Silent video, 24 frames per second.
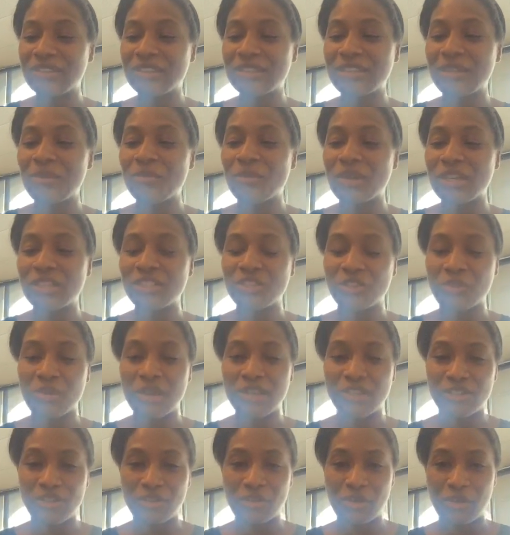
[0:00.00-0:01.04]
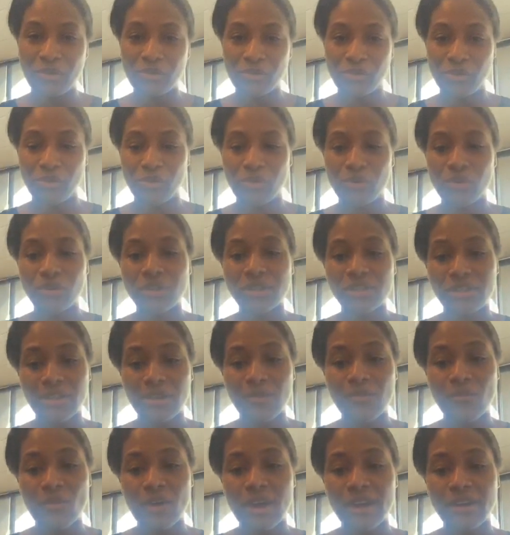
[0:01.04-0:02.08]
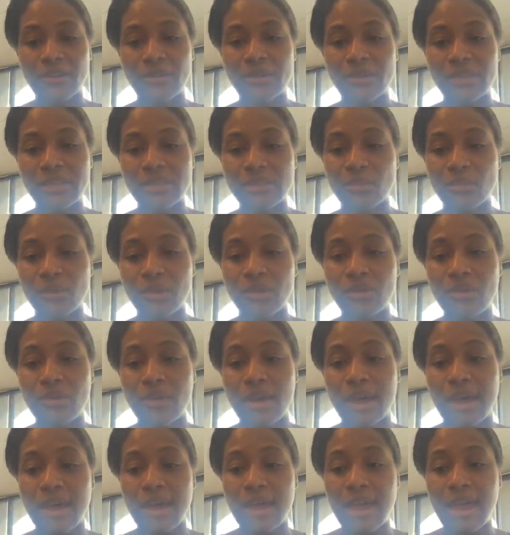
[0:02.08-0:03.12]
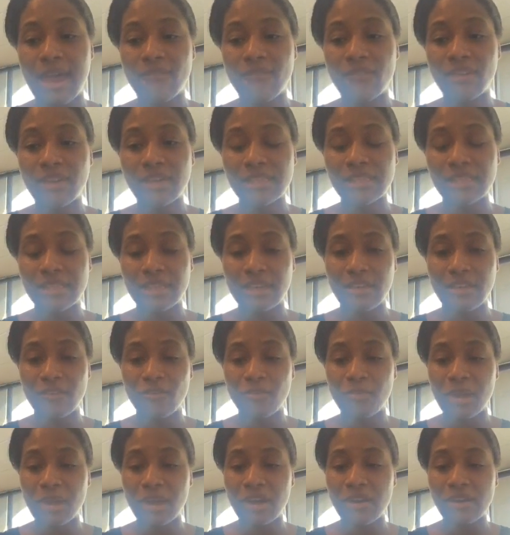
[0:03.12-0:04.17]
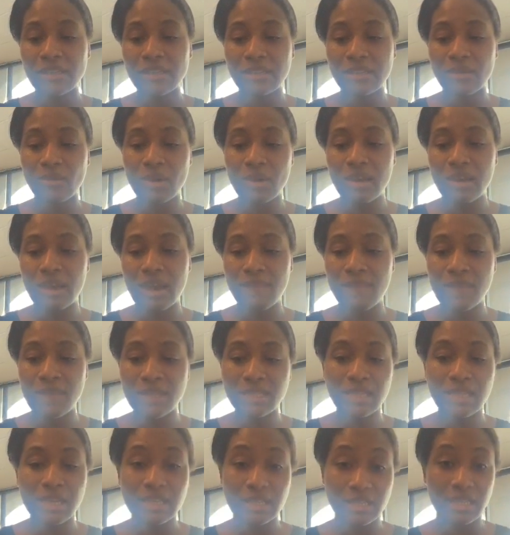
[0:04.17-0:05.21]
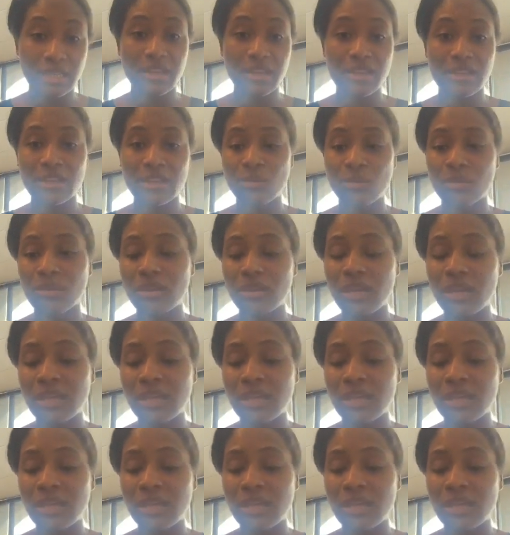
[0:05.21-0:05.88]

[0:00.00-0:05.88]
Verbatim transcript: Some restaurants you go to or some wineries will uh, have a listing of pairings and whatnot. And that's not to say that this one